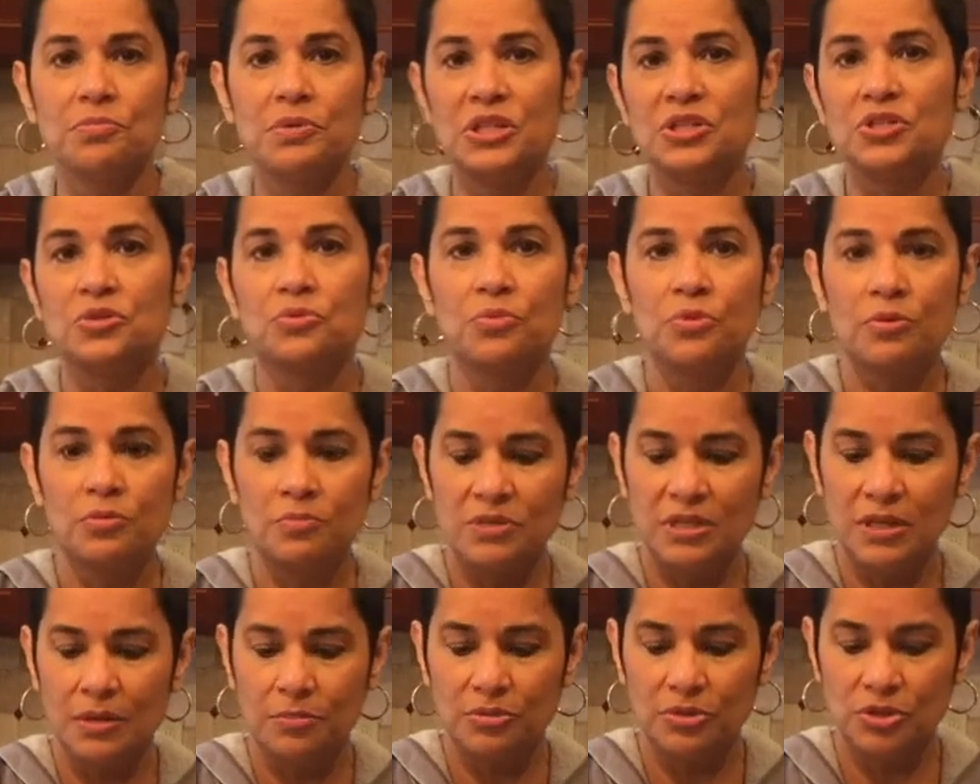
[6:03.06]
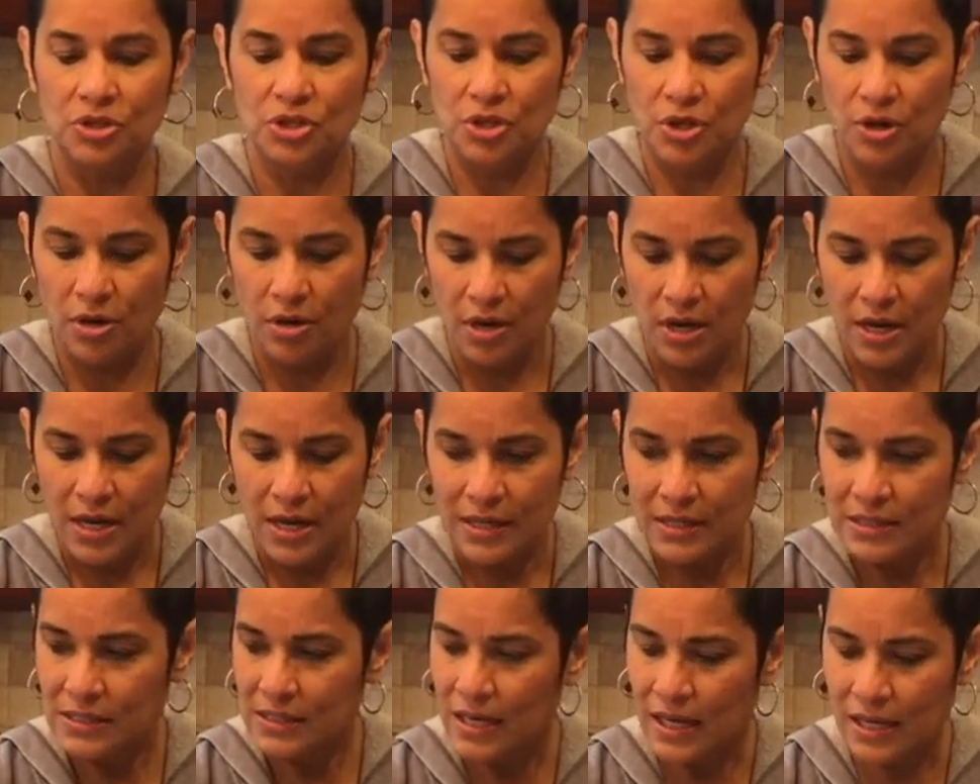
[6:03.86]
reach room temperature,
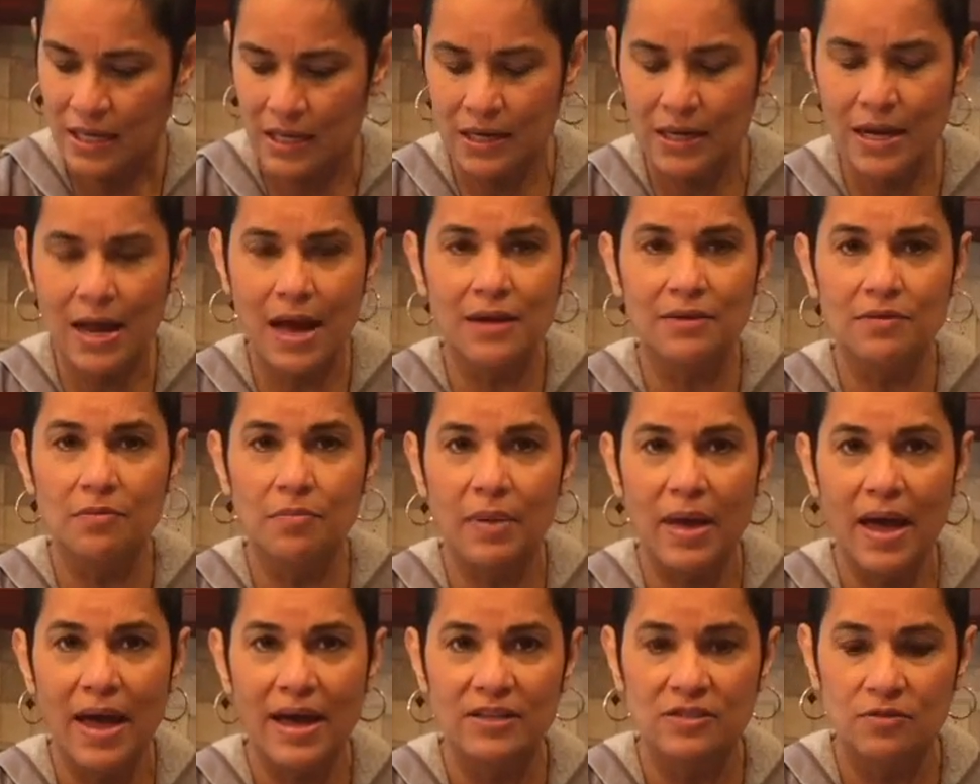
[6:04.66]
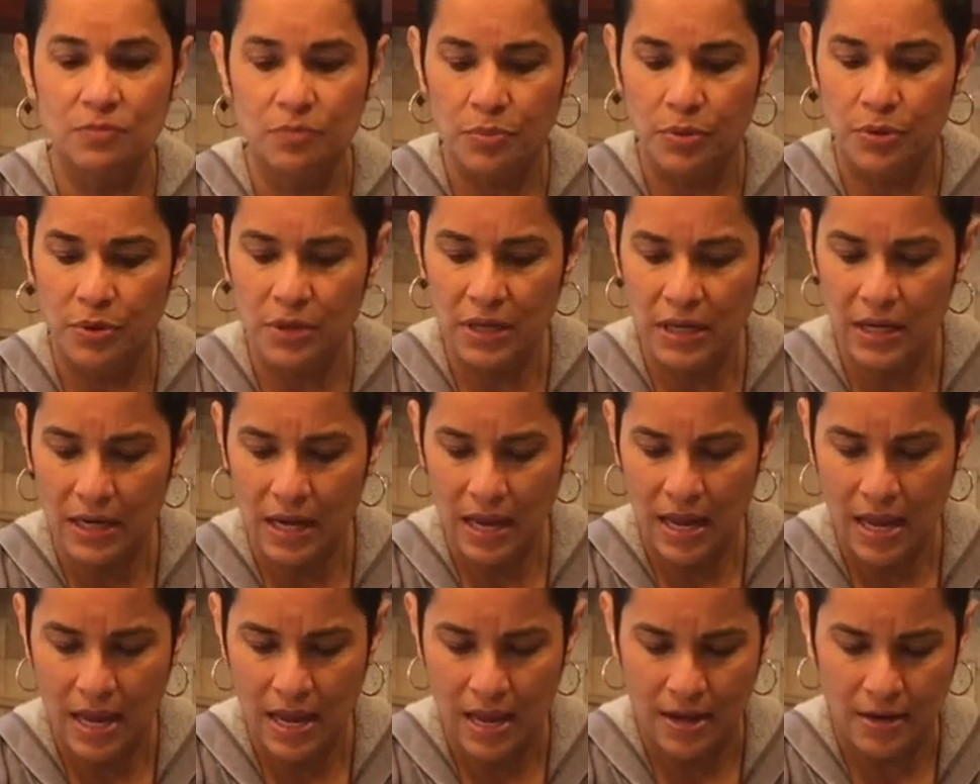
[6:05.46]
take it out of bags, put it
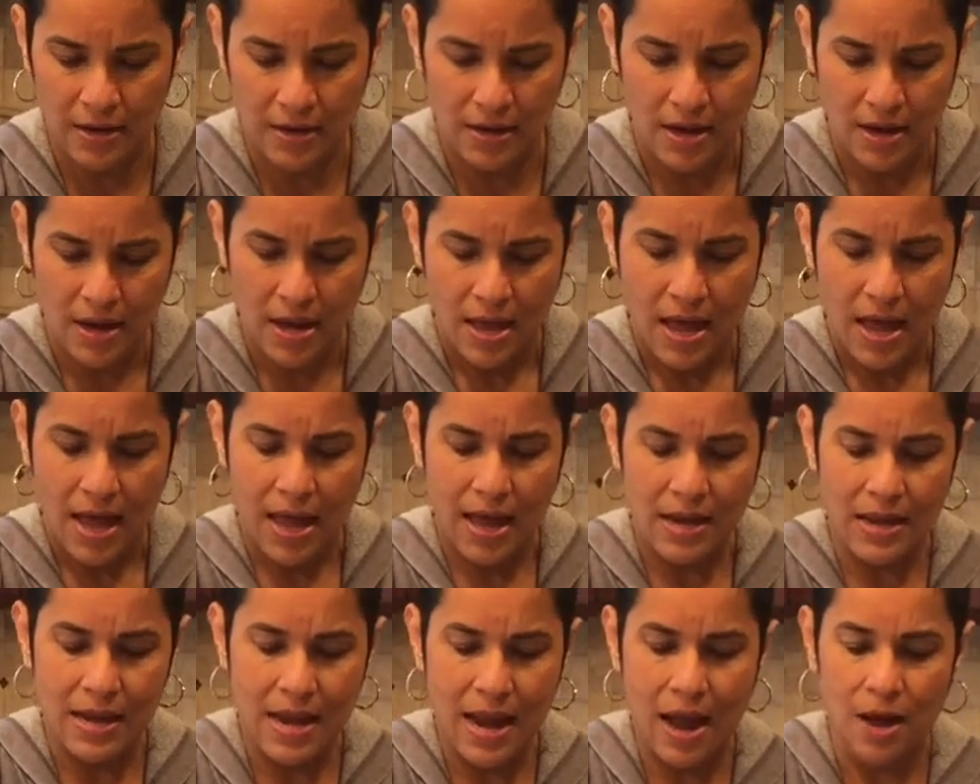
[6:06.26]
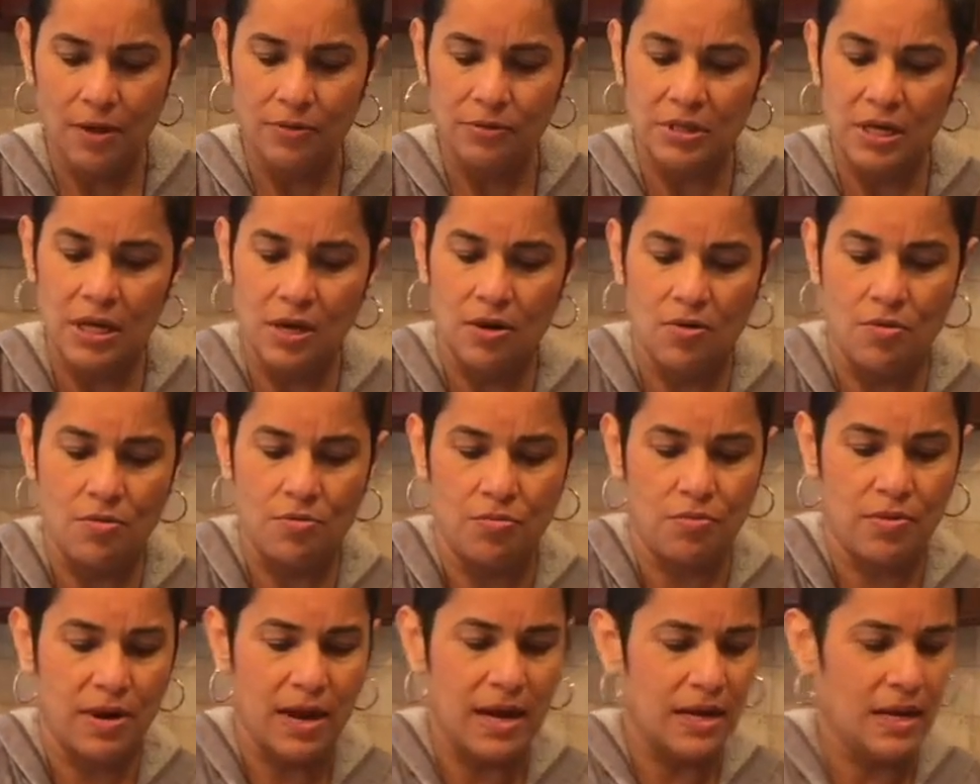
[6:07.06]
in, and now they go
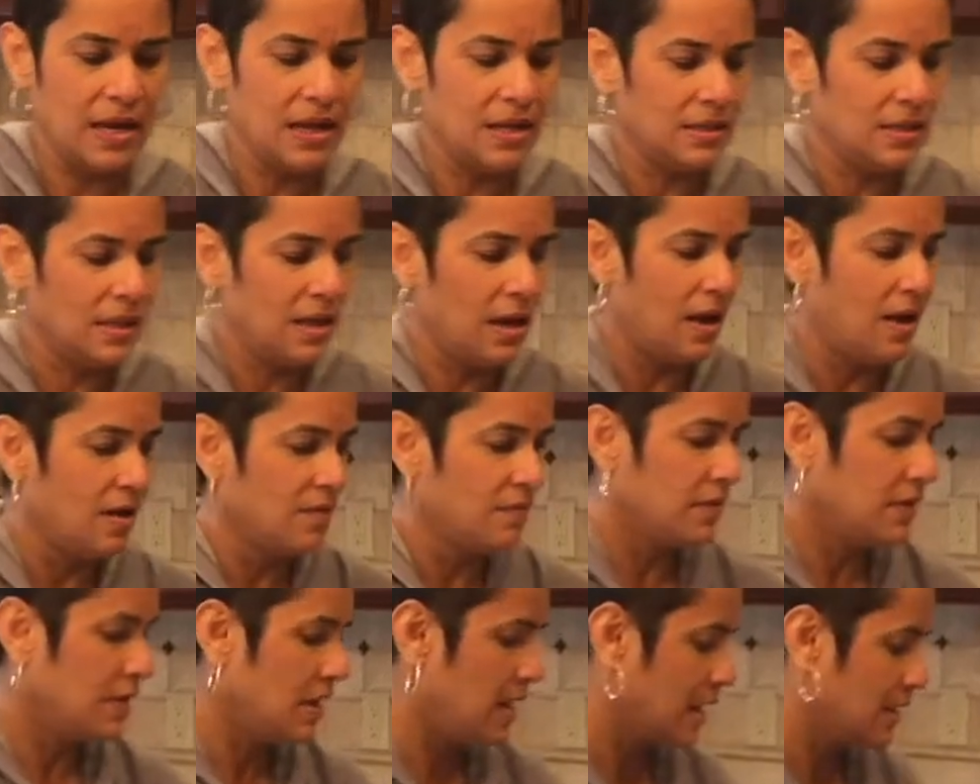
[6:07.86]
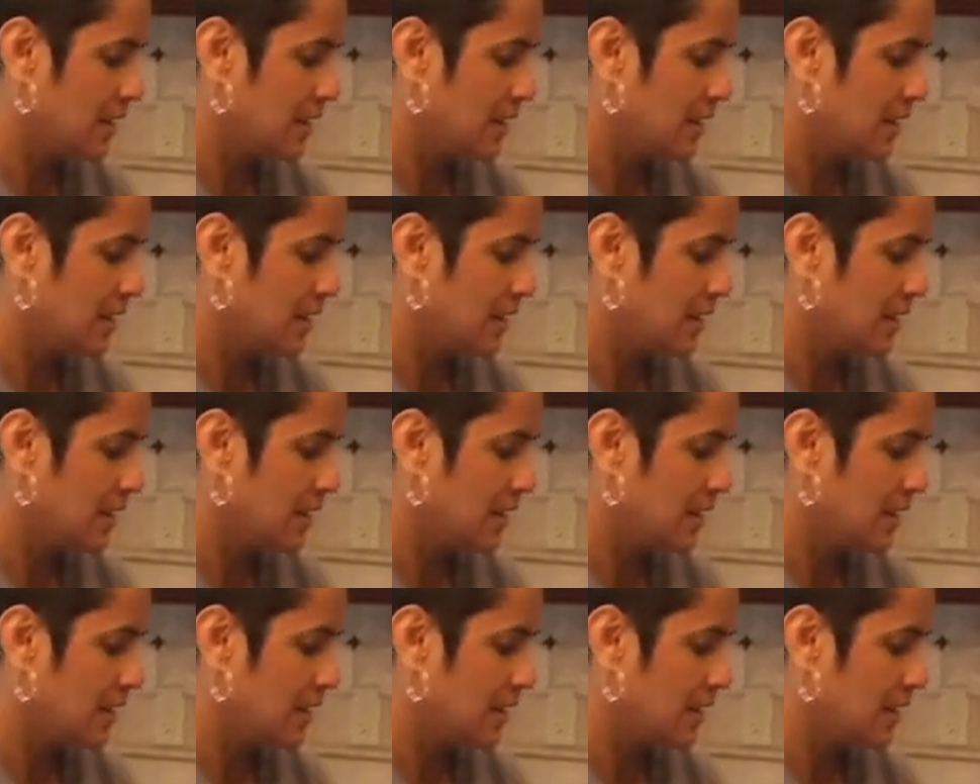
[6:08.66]
right in the oven,